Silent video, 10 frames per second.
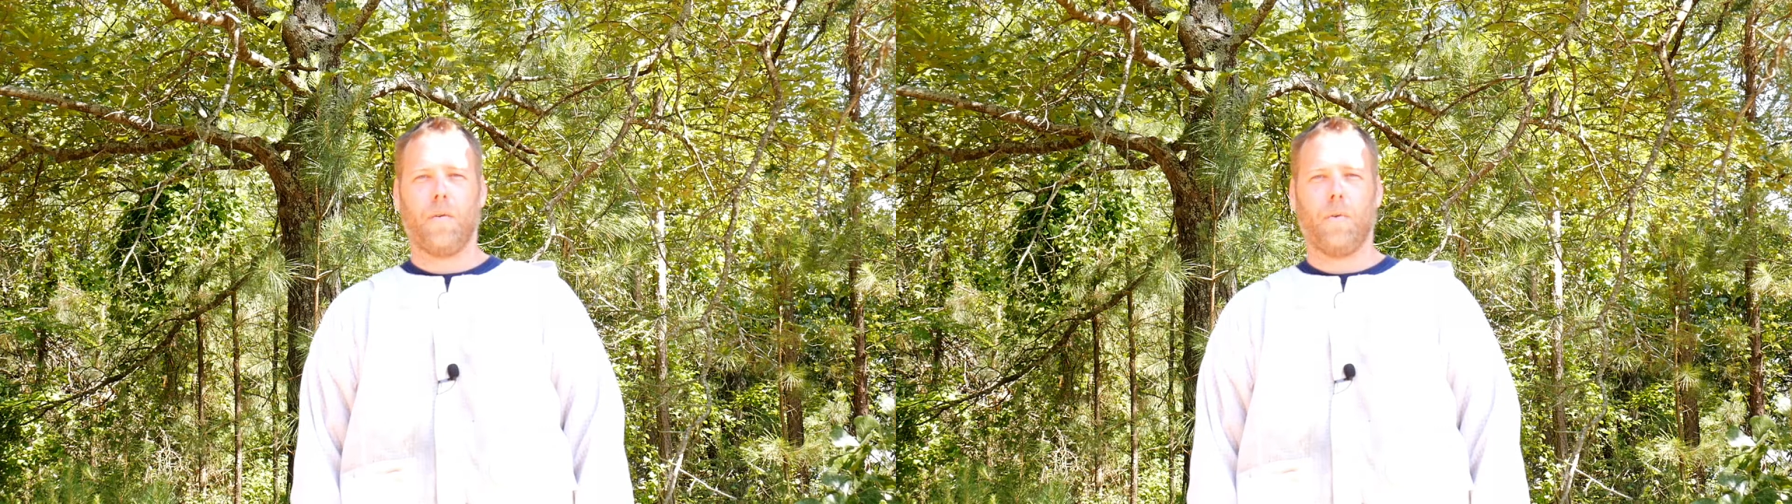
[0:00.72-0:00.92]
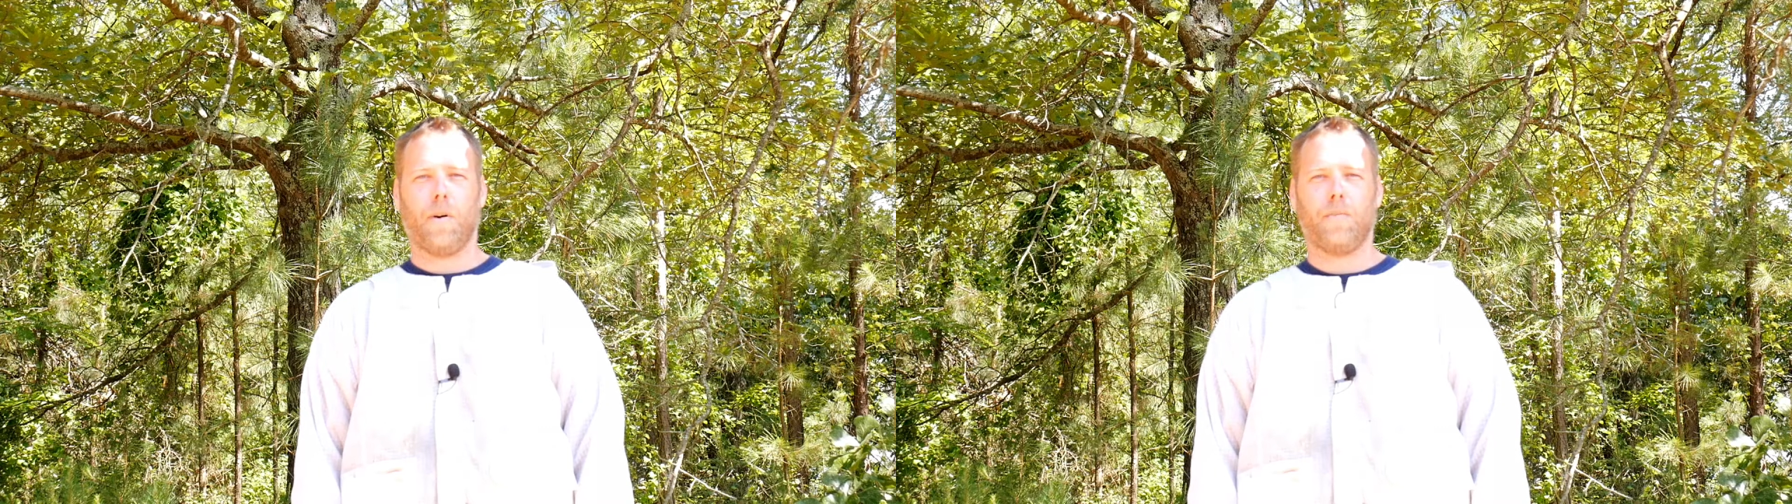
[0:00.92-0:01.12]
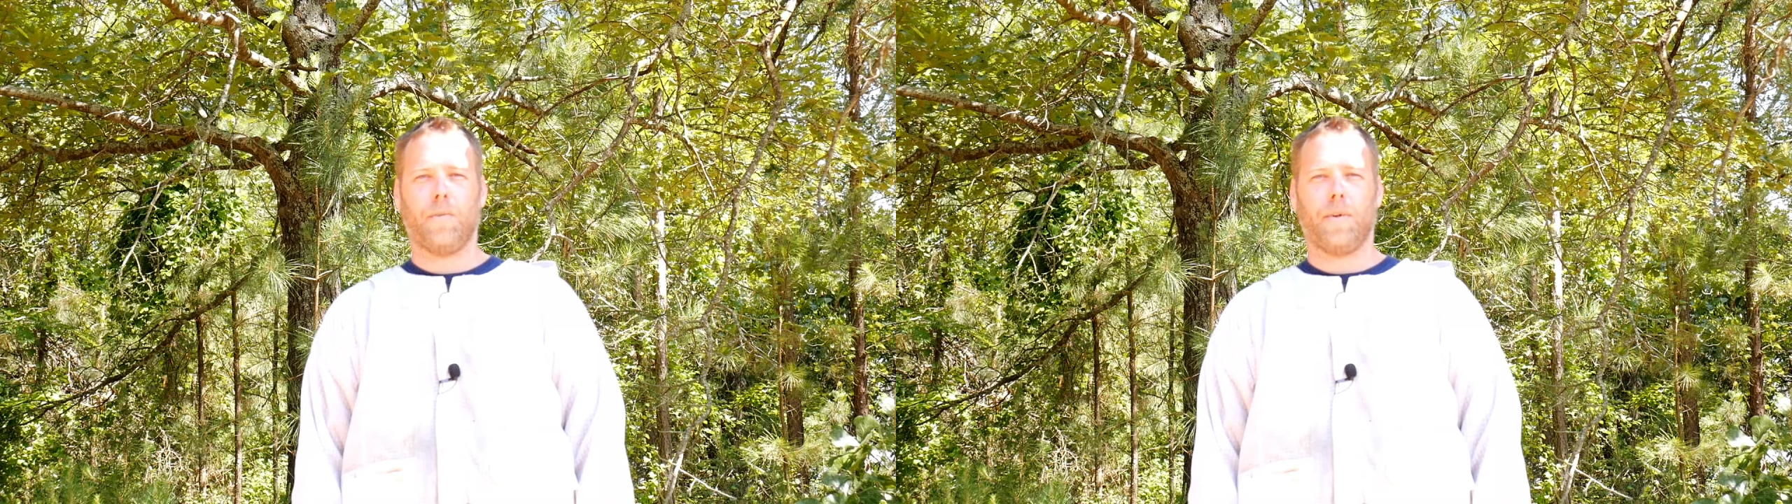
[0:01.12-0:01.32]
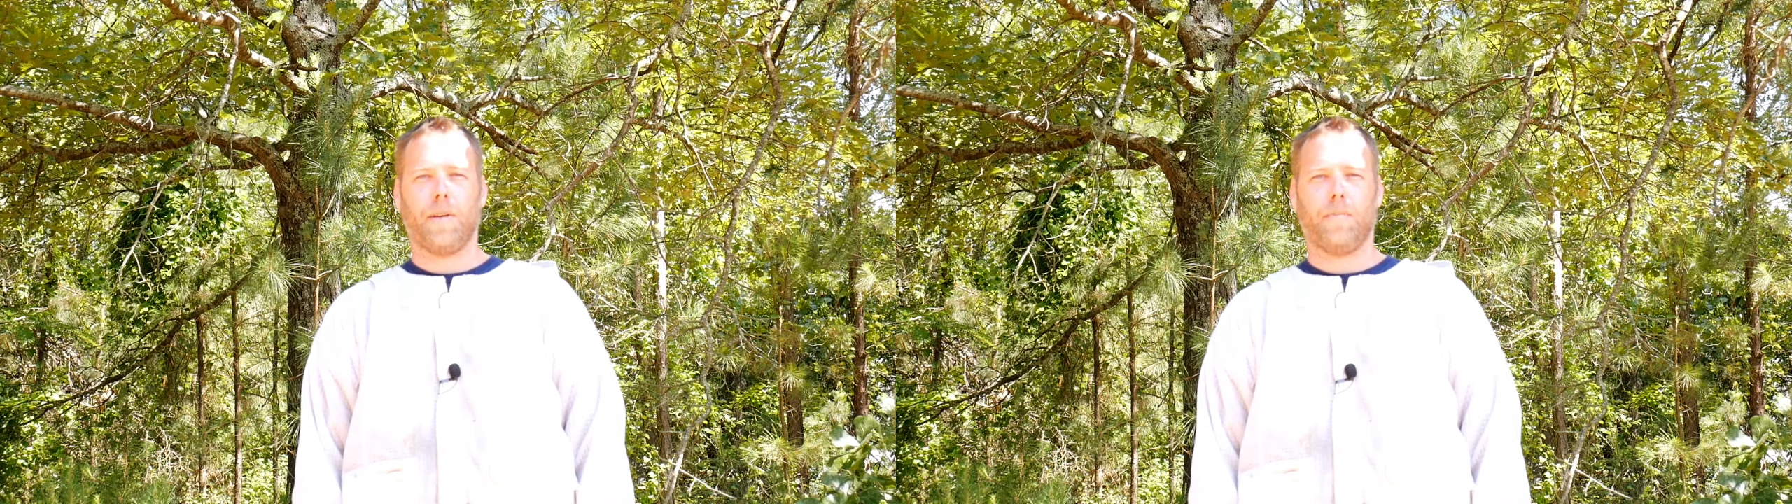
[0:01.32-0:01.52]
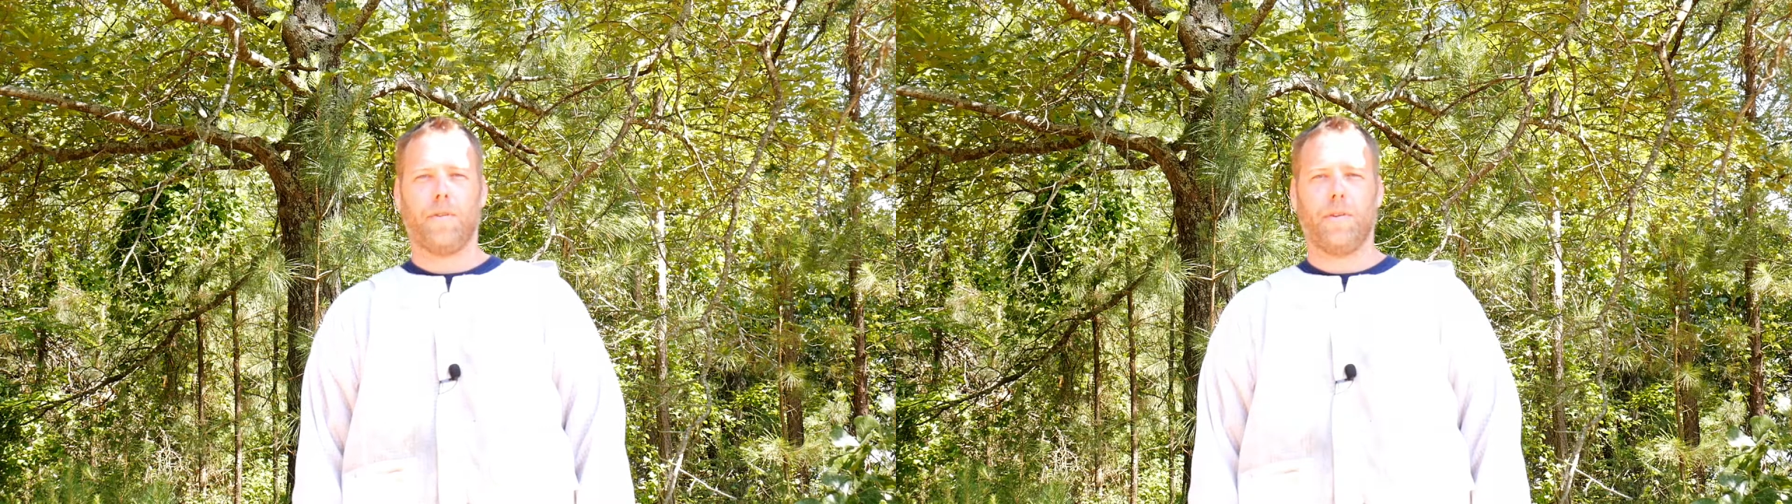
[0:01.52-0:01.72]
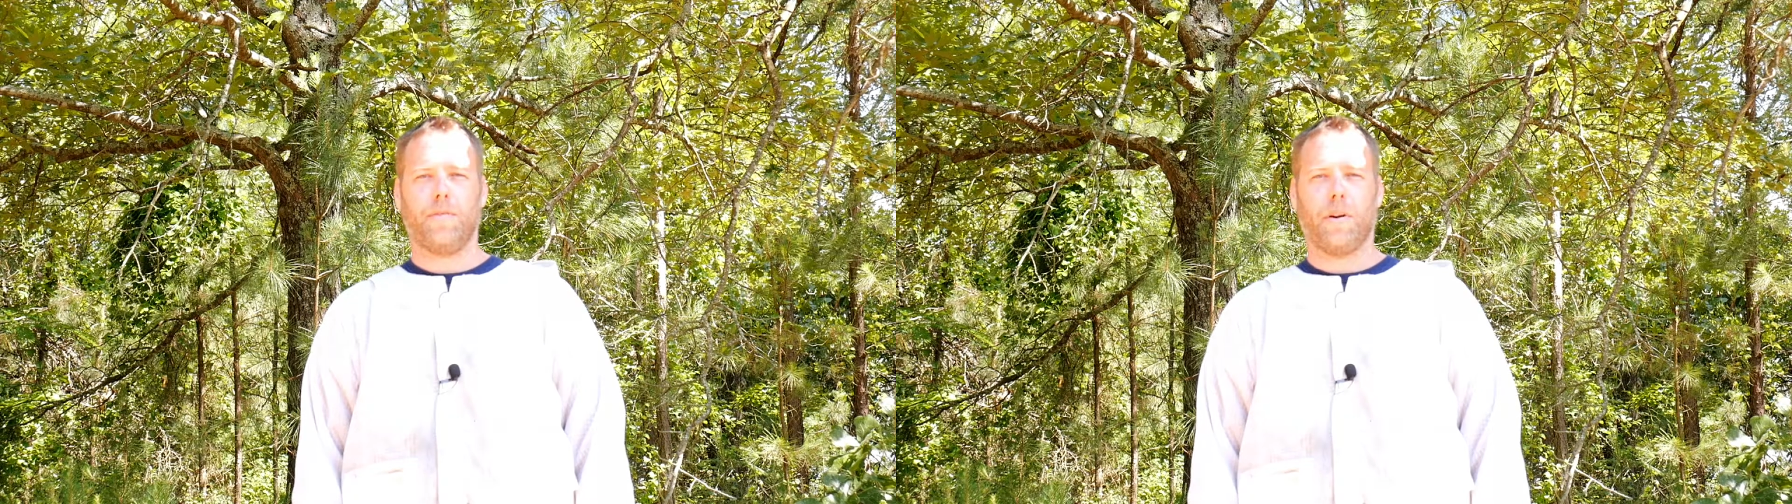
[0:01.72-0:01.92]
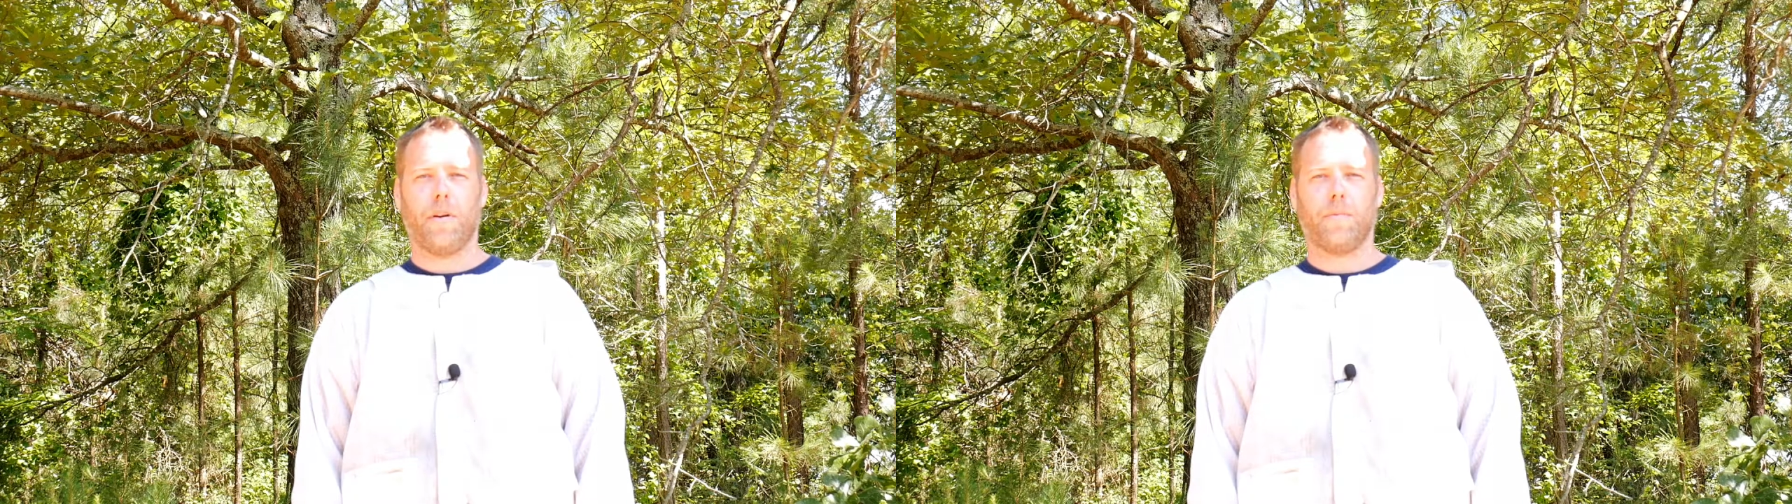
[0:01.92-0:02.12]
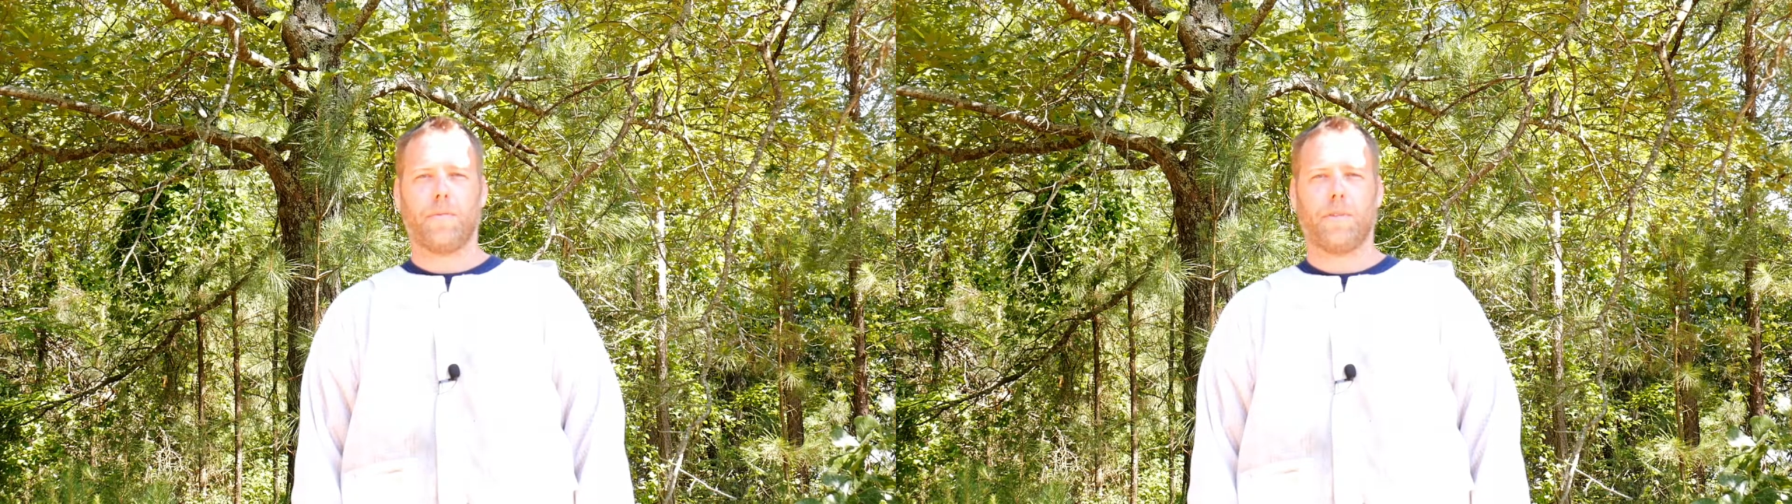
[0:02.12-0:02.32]
Welcome to BM Dooney
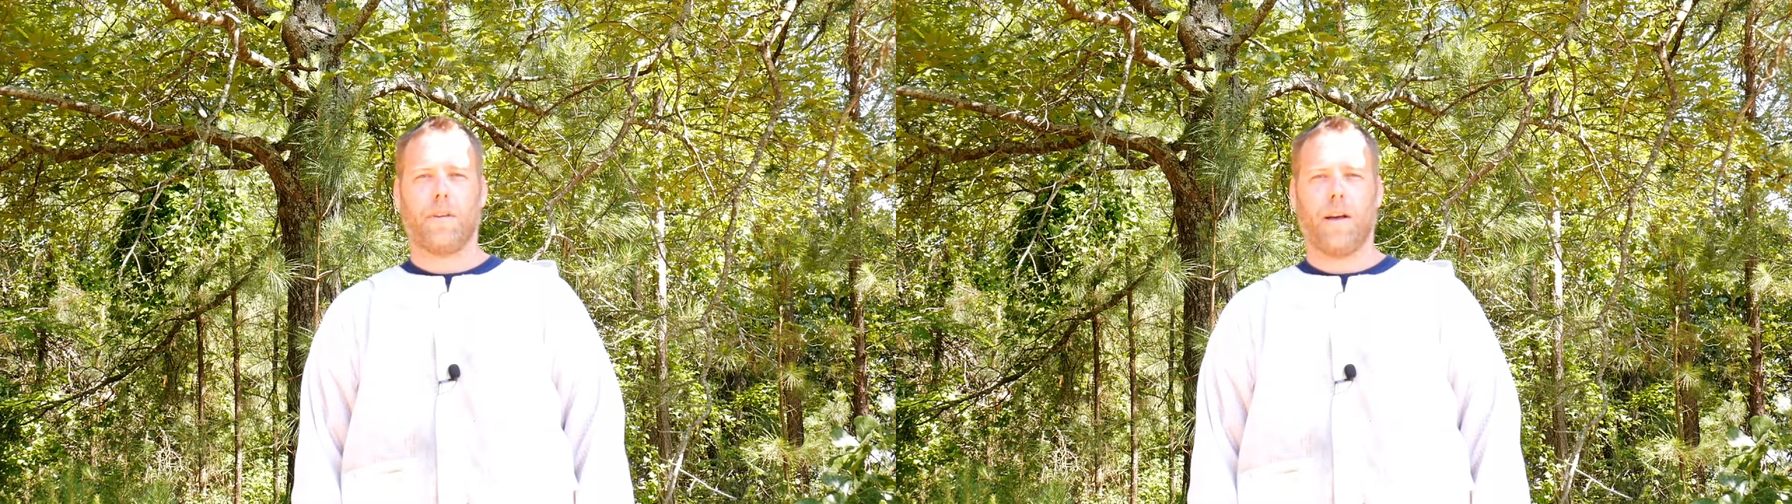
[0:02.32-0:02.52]
Farms.